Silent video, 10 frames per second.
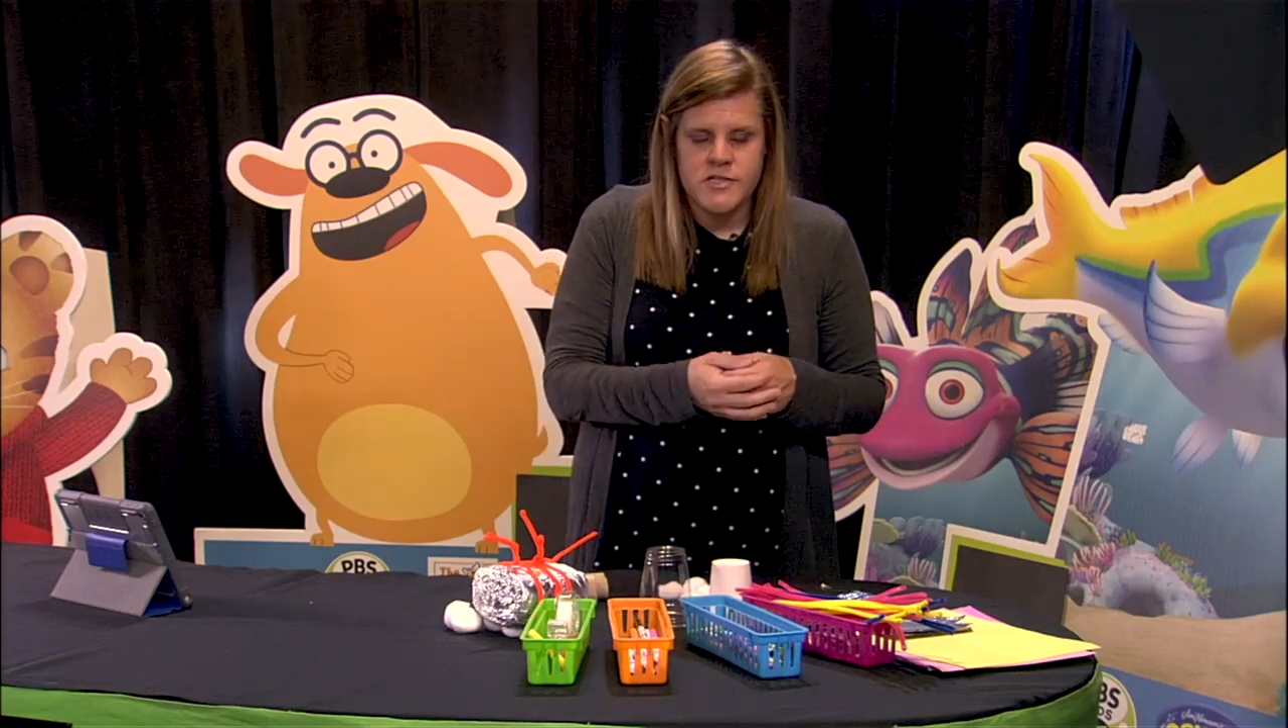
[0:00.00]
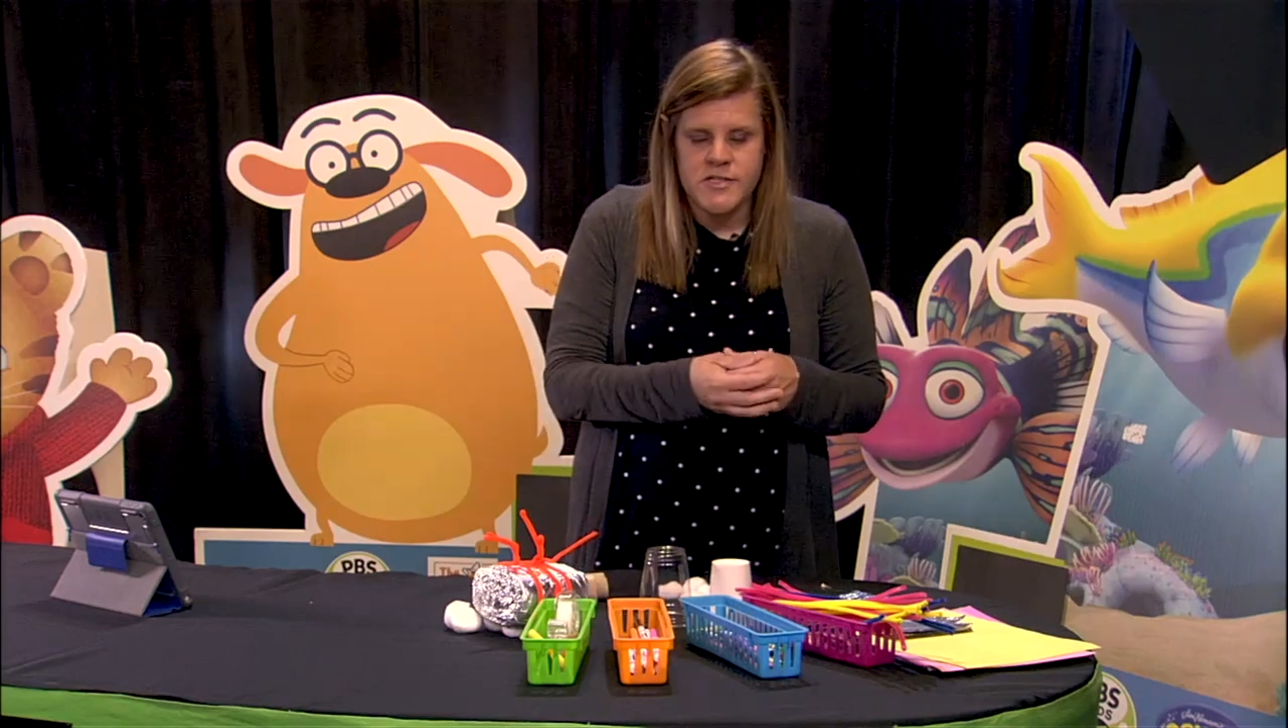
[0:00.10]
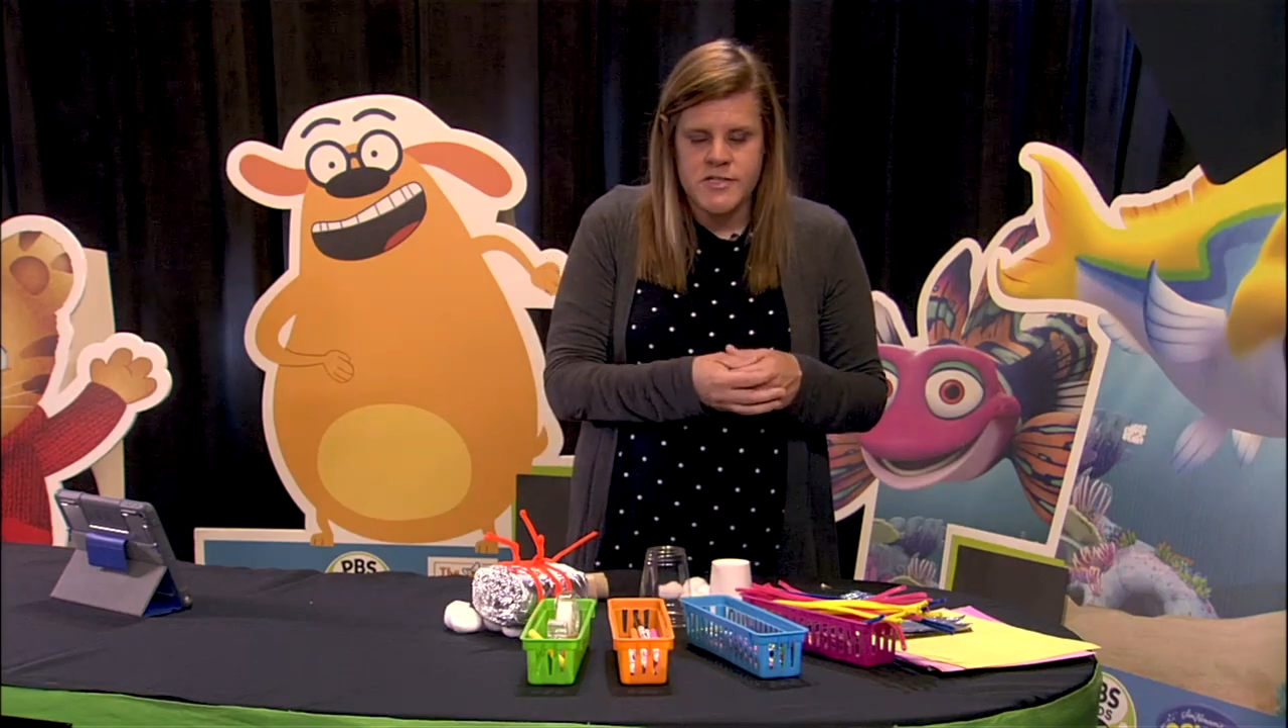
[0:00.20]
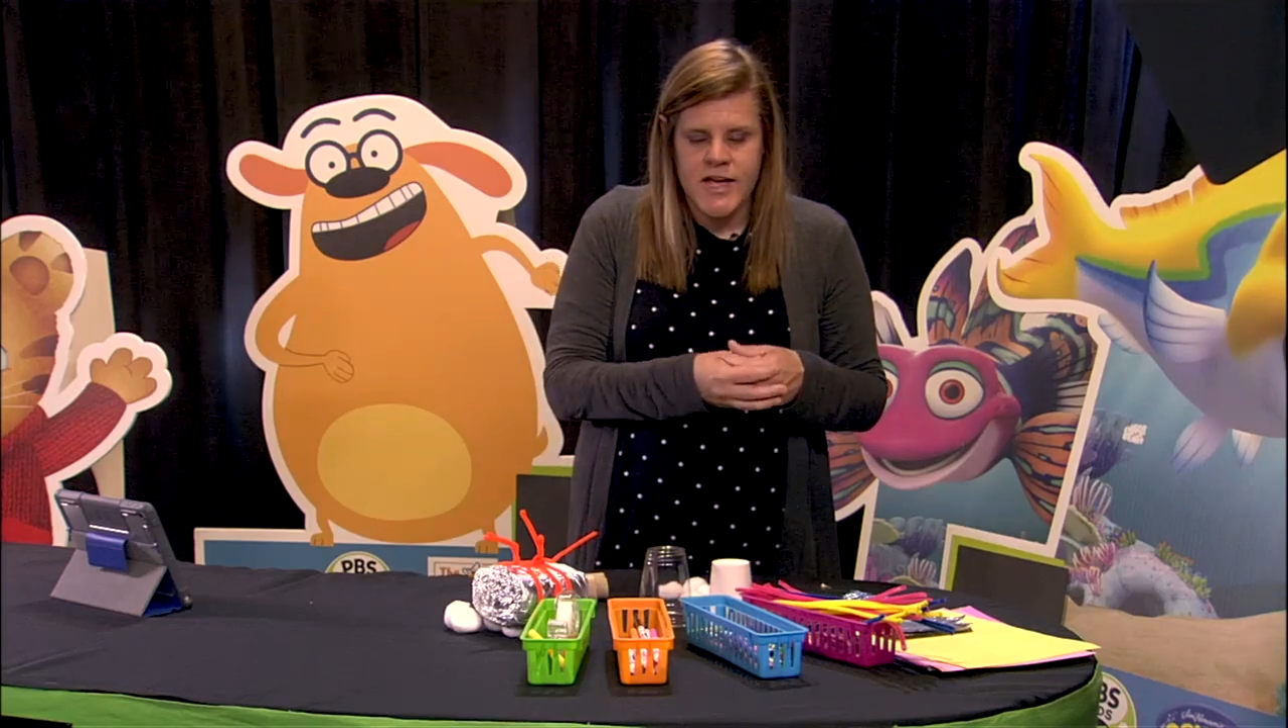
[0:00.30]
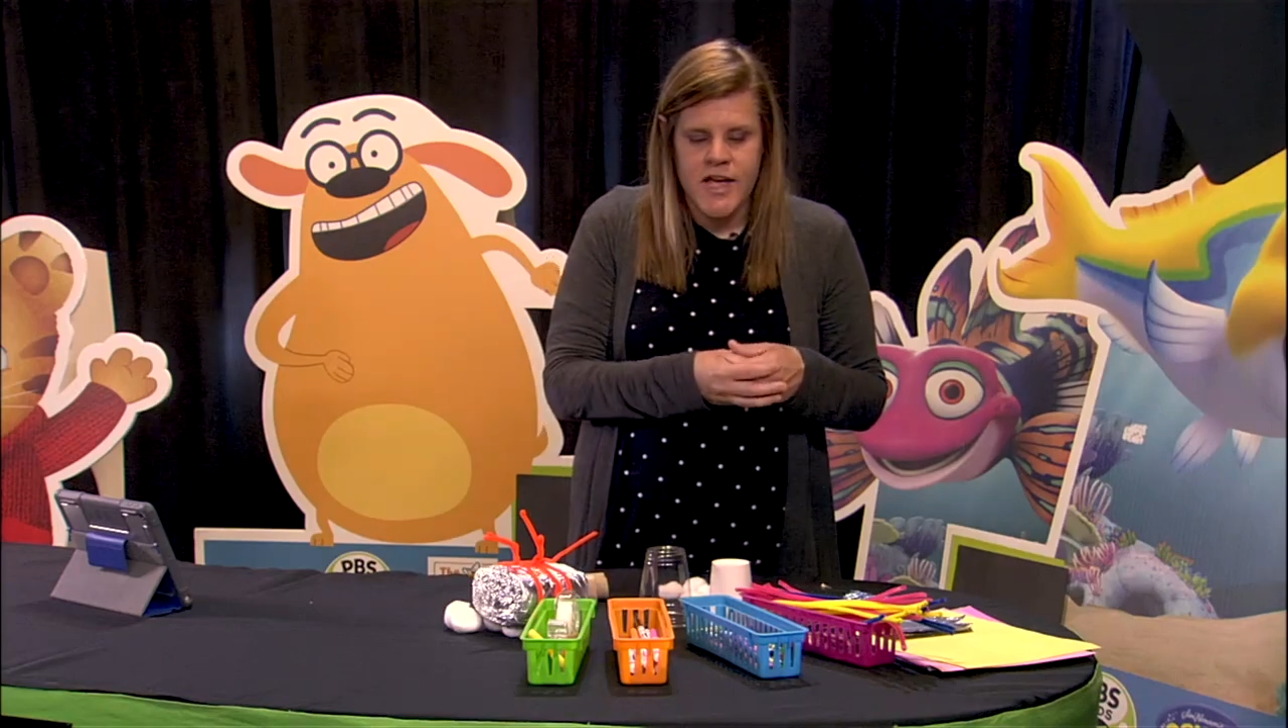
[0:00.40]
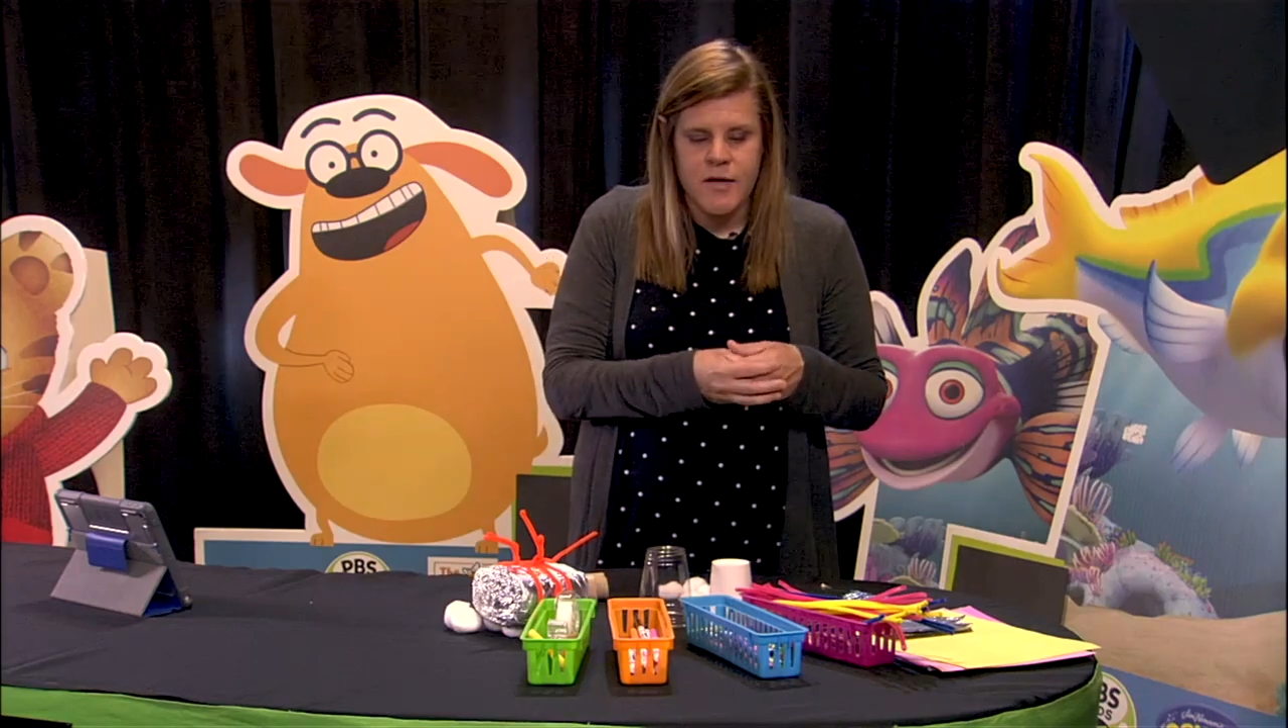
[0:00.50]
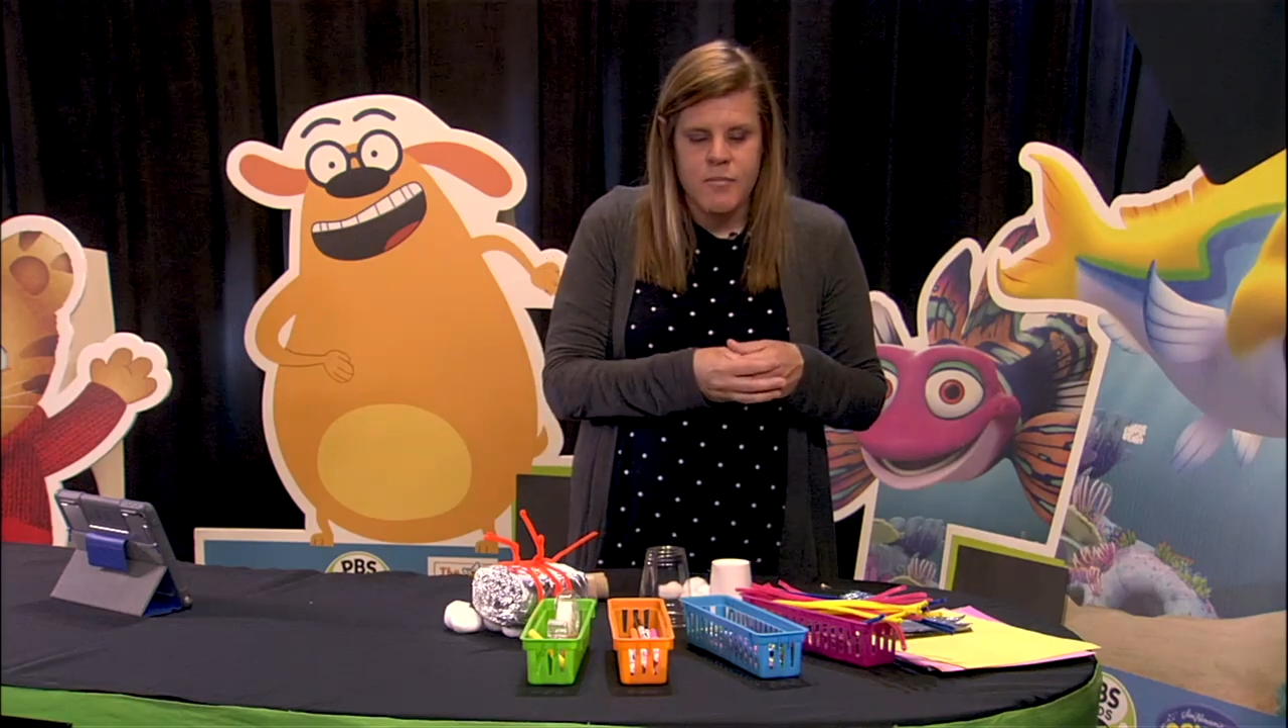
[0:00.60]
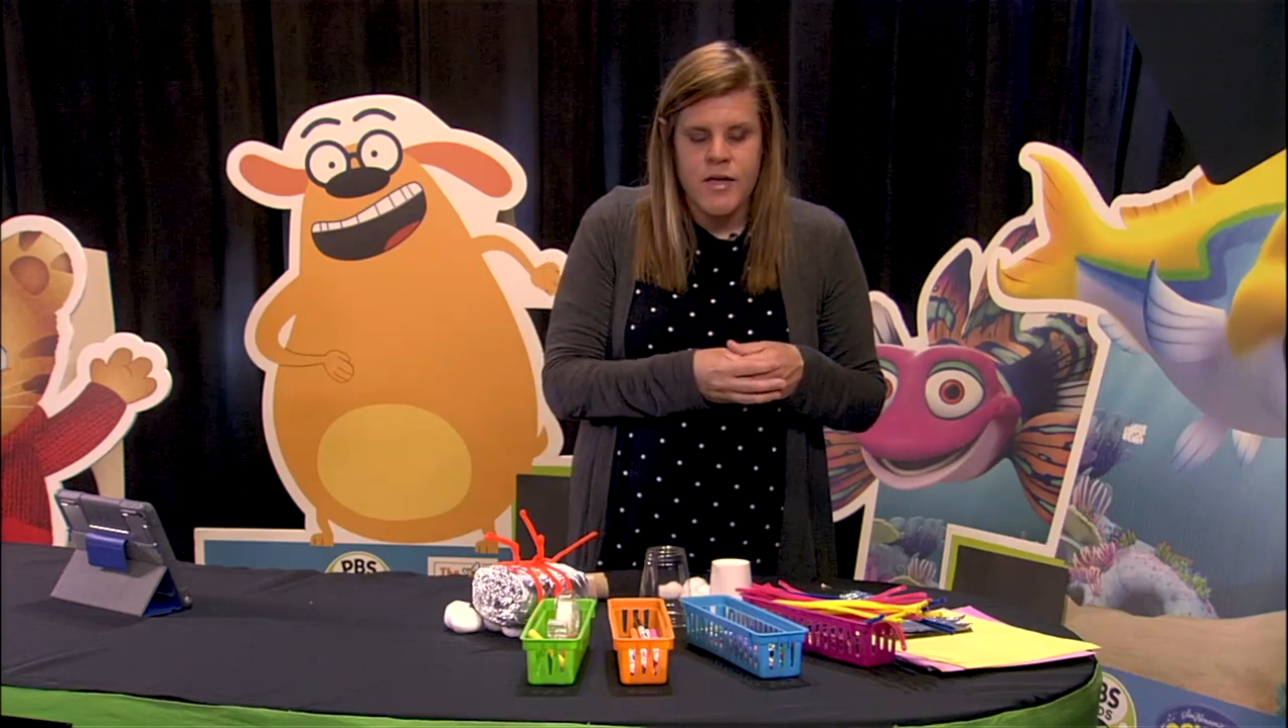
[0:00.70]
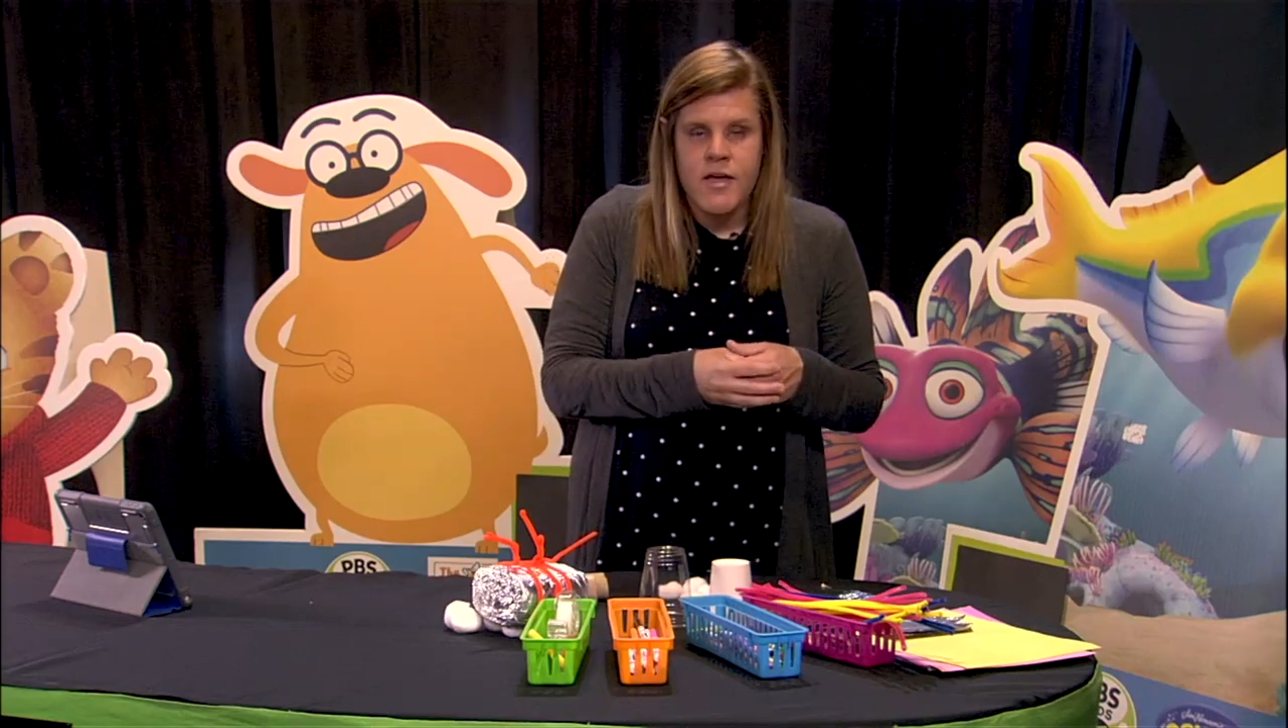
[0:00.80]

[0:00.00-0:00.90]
and tape,